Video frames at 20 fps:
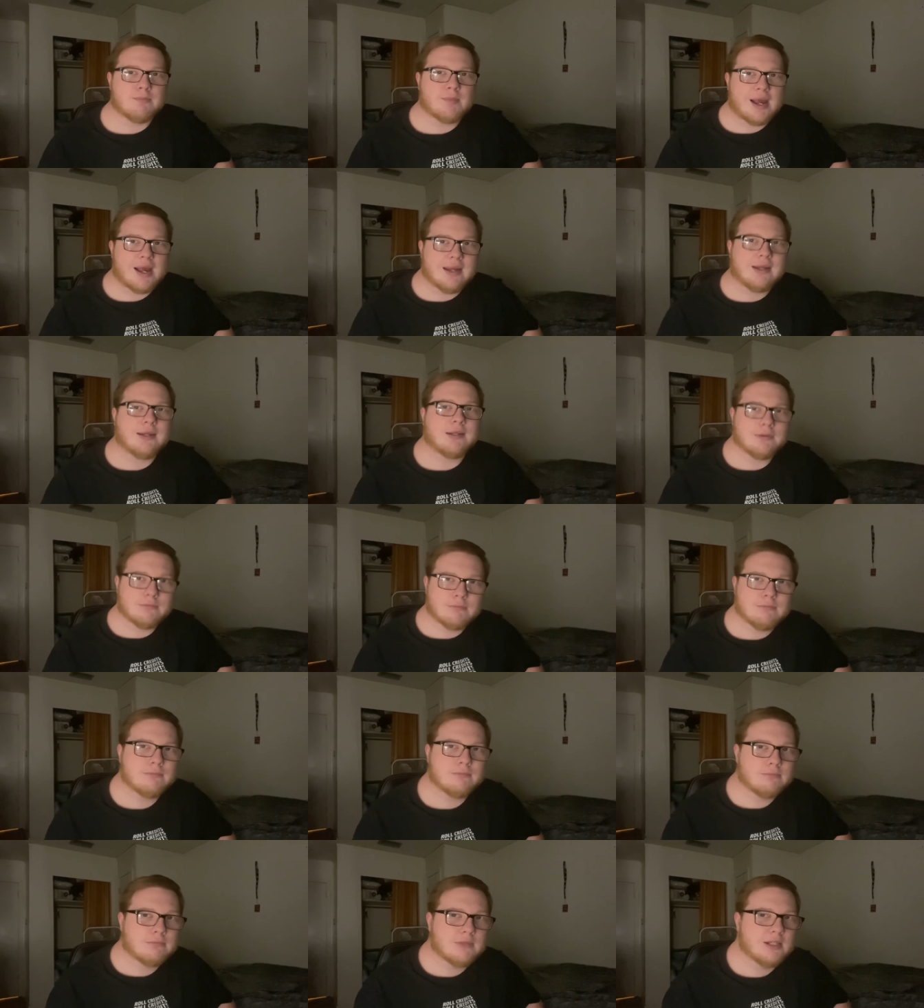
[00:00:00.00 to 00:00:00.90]
bike.
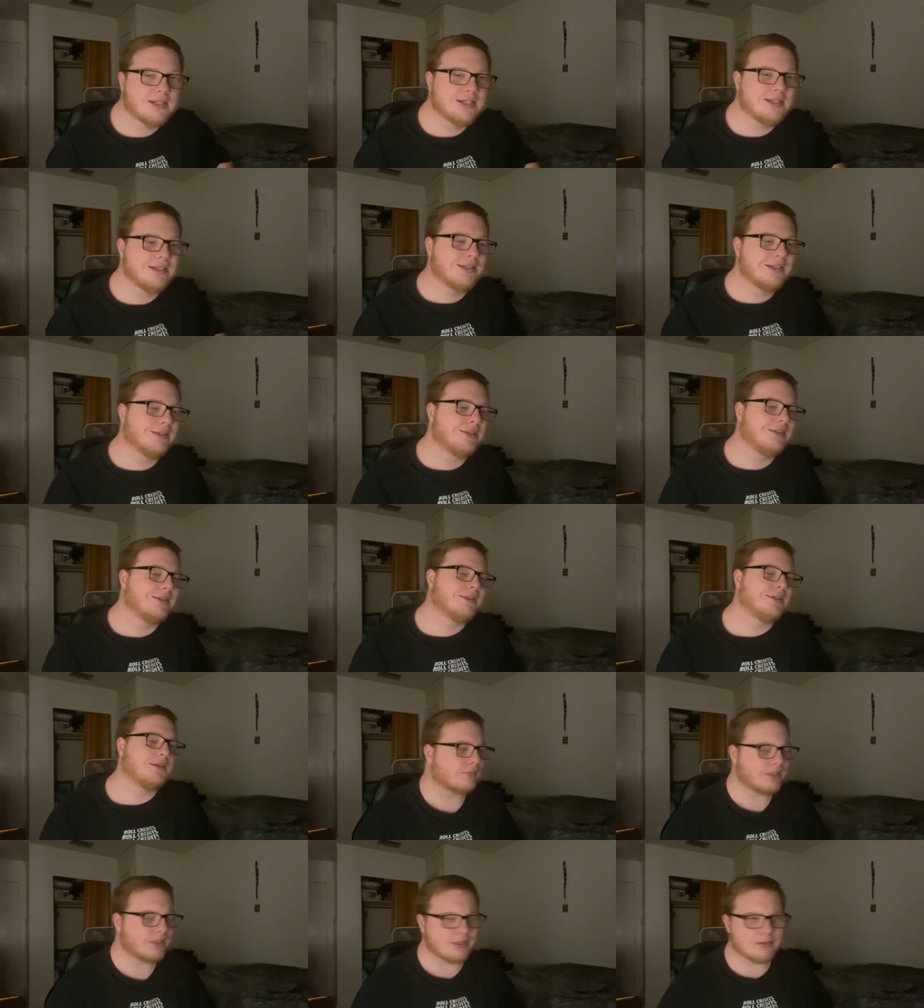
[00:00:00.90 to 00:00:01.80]

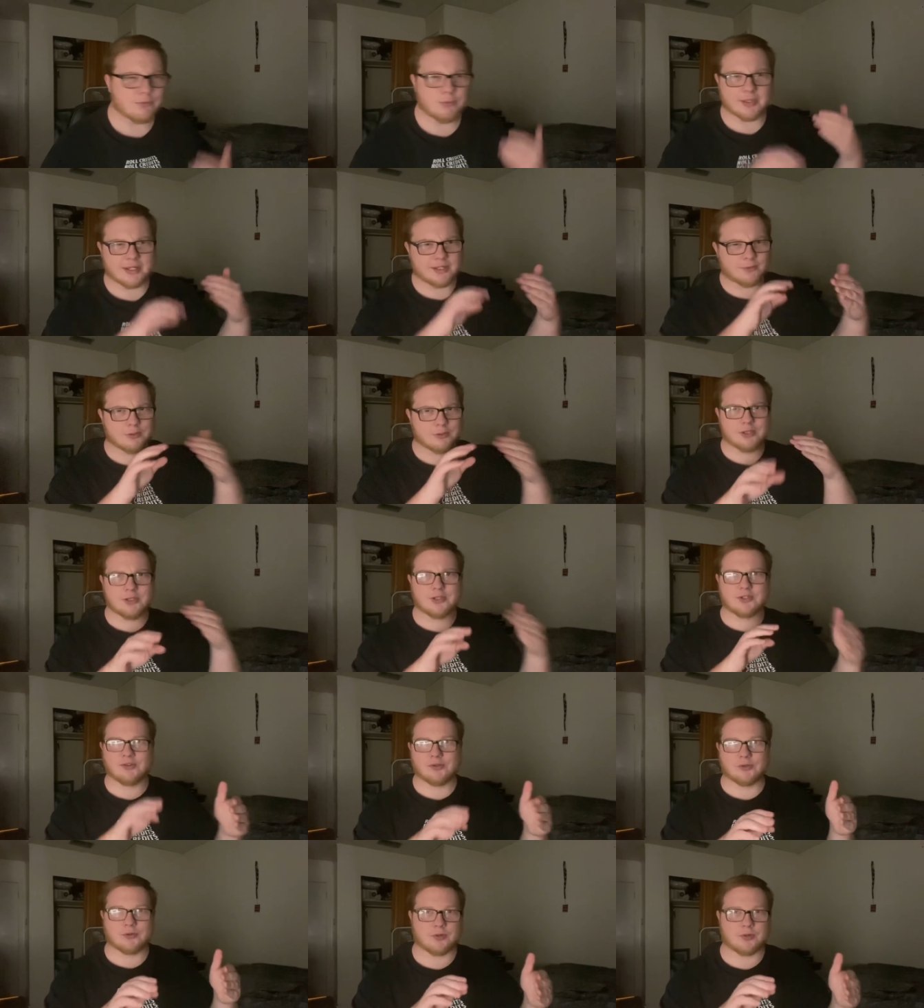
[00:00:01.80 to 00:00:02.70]
We get one of those
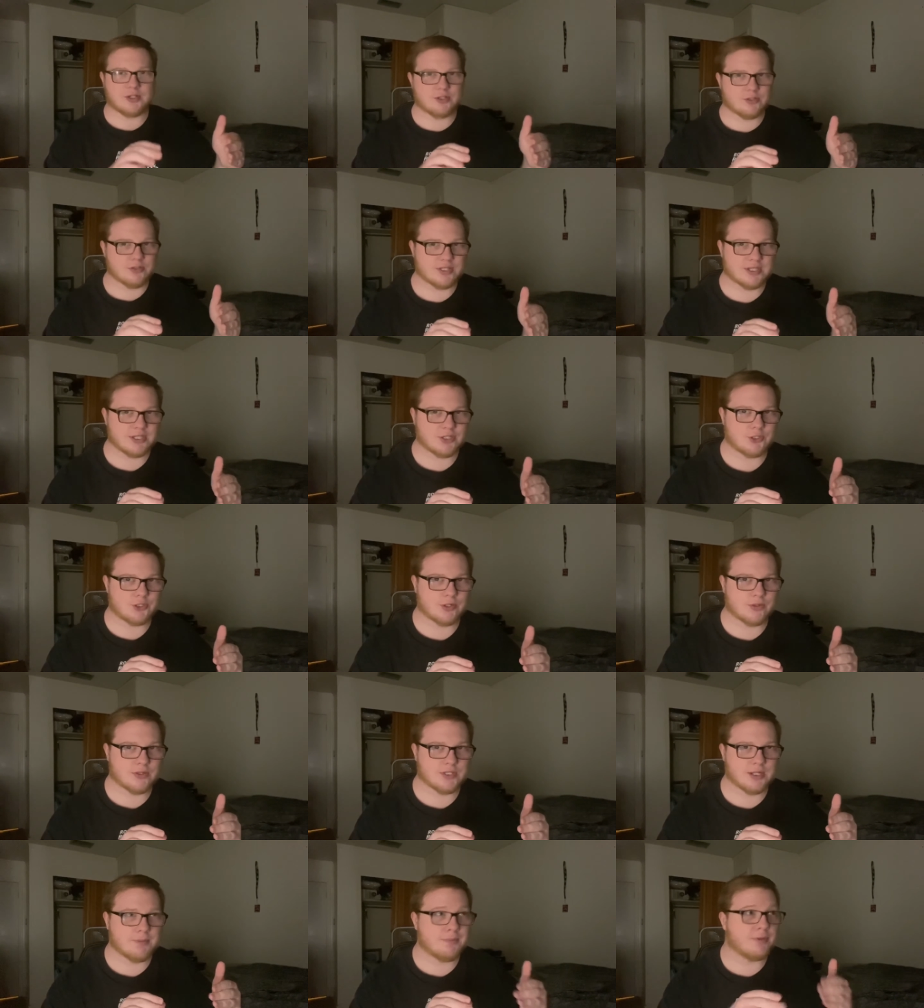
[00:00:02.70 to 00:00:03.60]
little creatures that
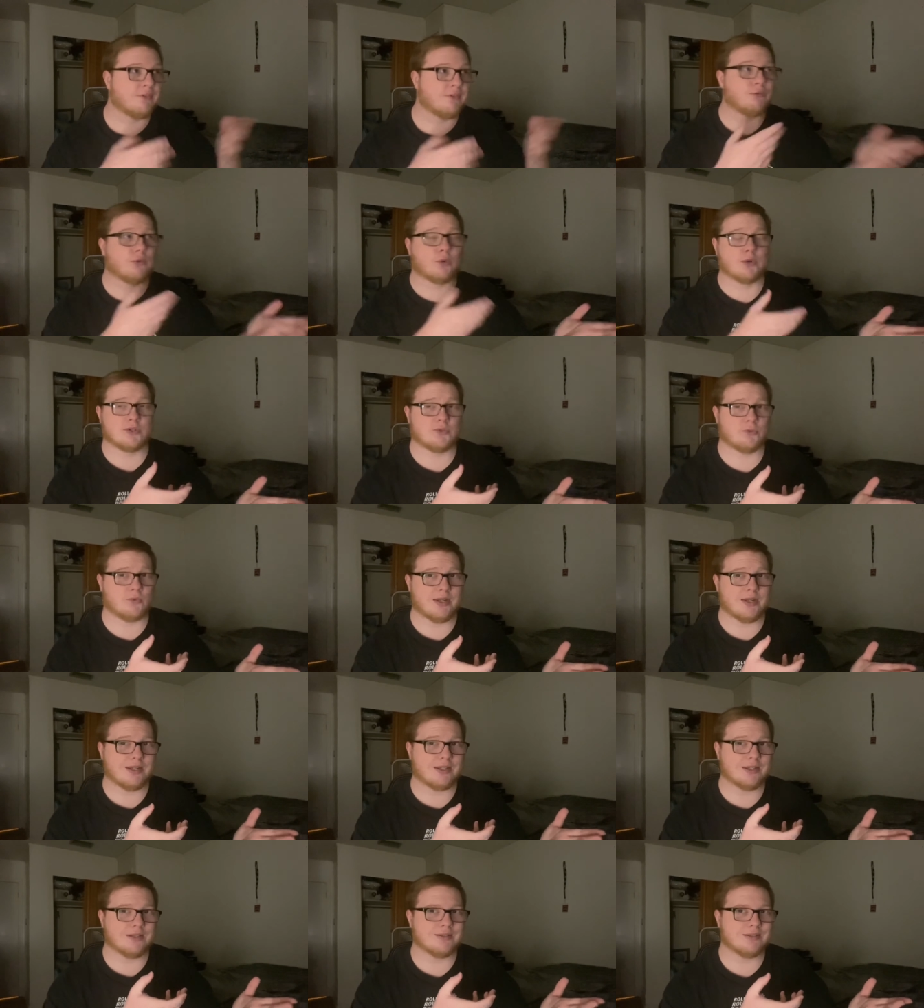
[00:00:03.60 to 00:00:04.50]
shows up in The Force
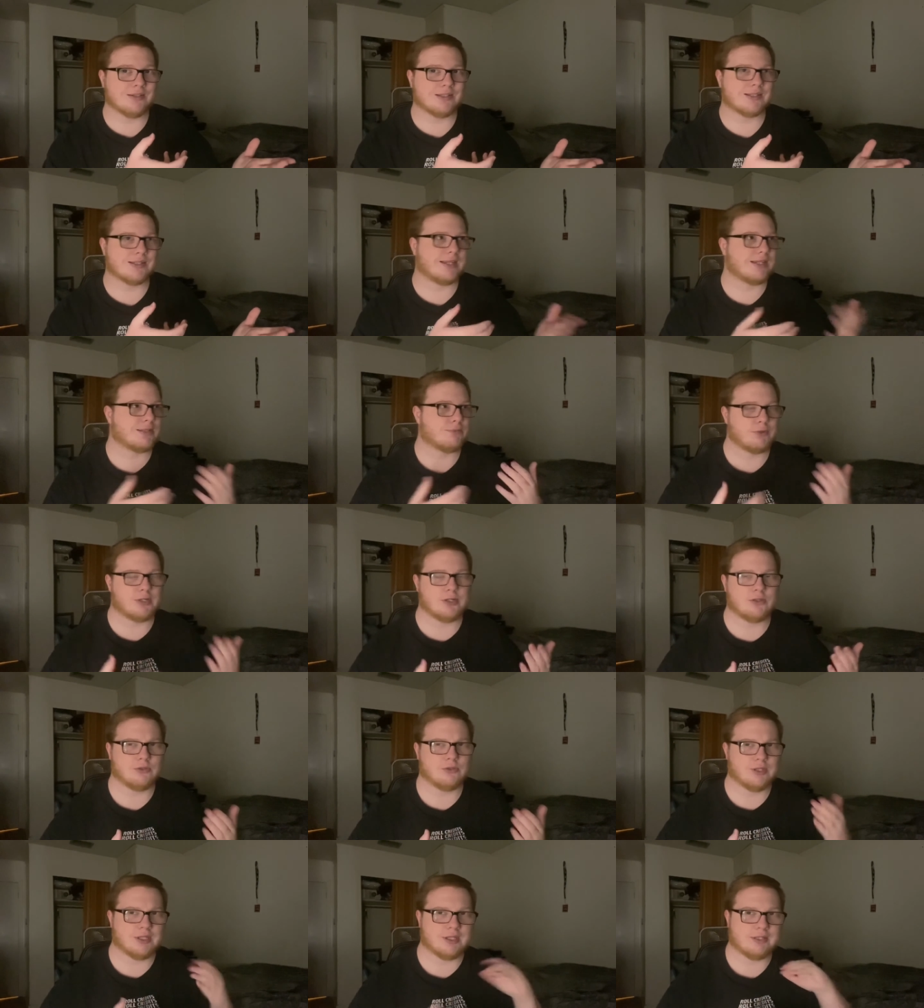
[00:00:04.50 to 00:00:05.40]
Awakens. That's pretty
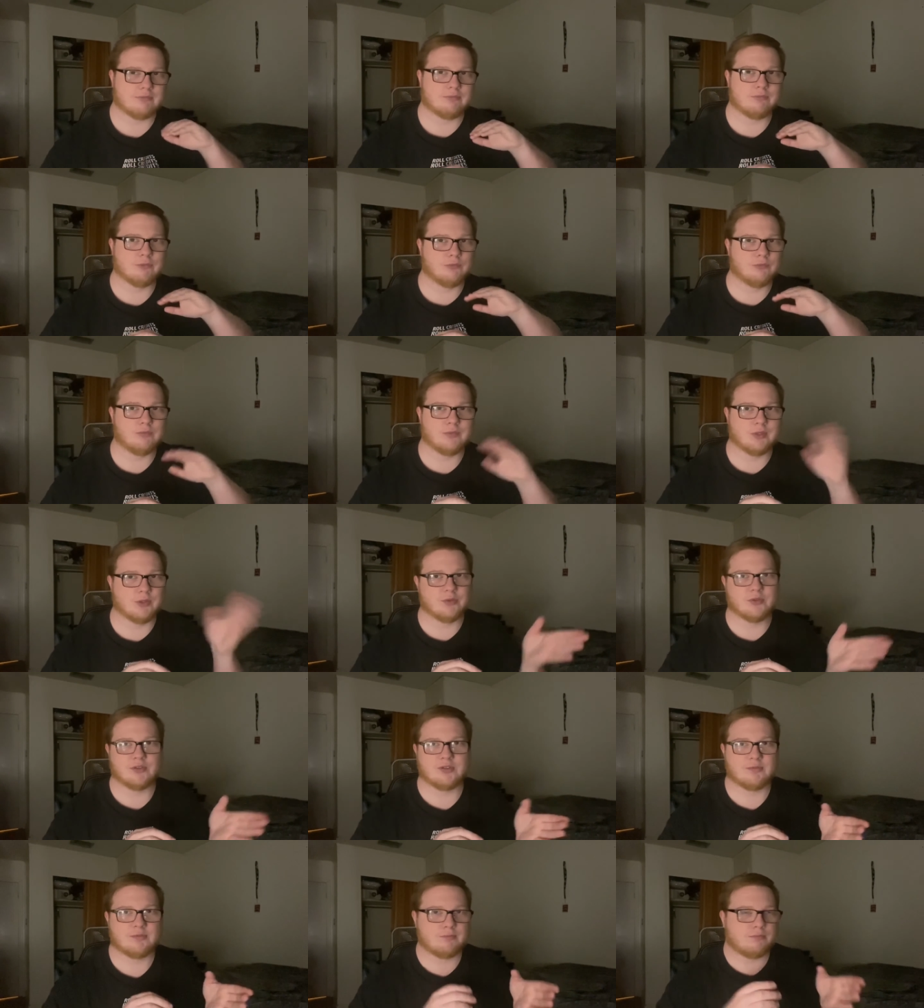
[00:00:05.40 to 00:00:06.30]
cool that
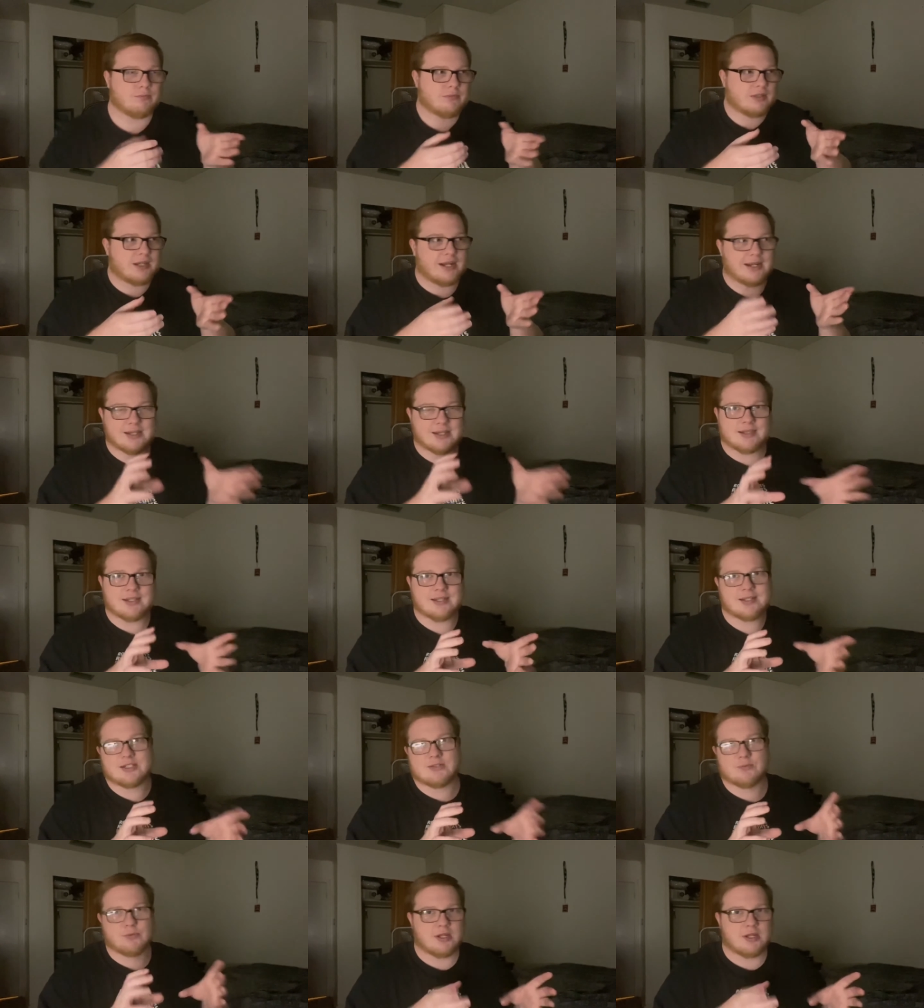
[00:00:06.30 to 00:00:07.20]
those kind of
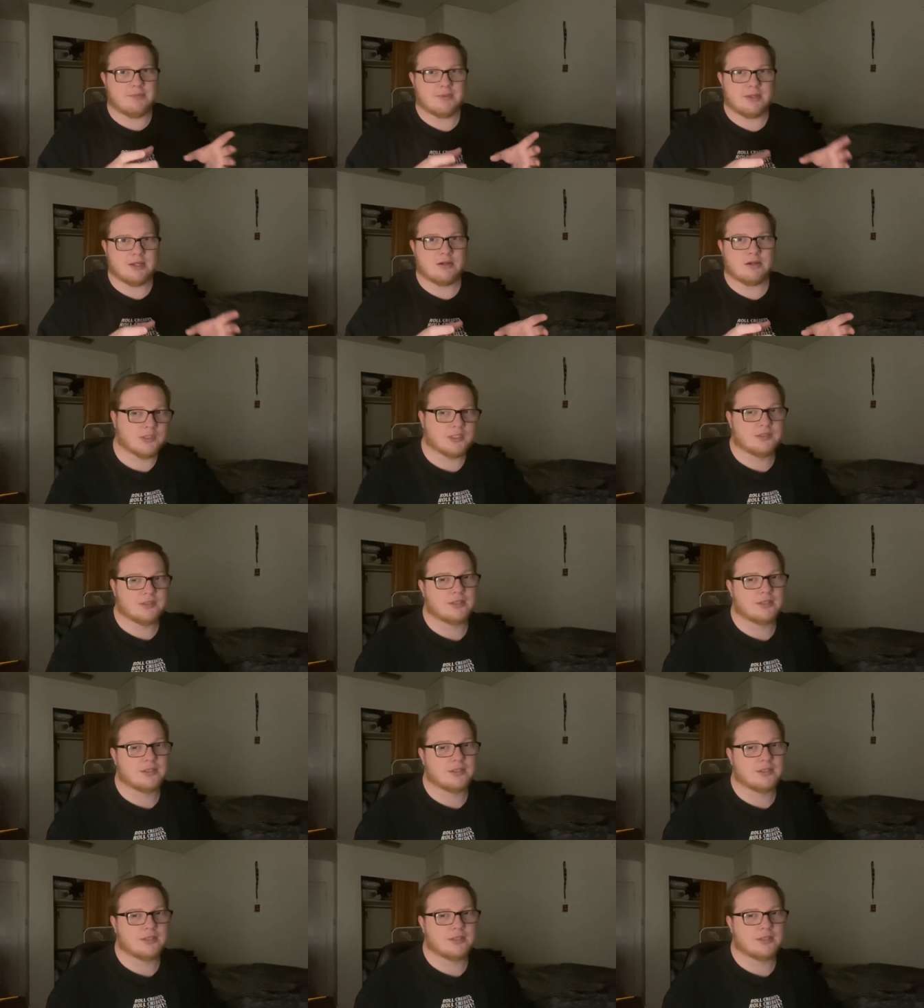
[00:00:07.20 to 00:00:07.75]
things reappear.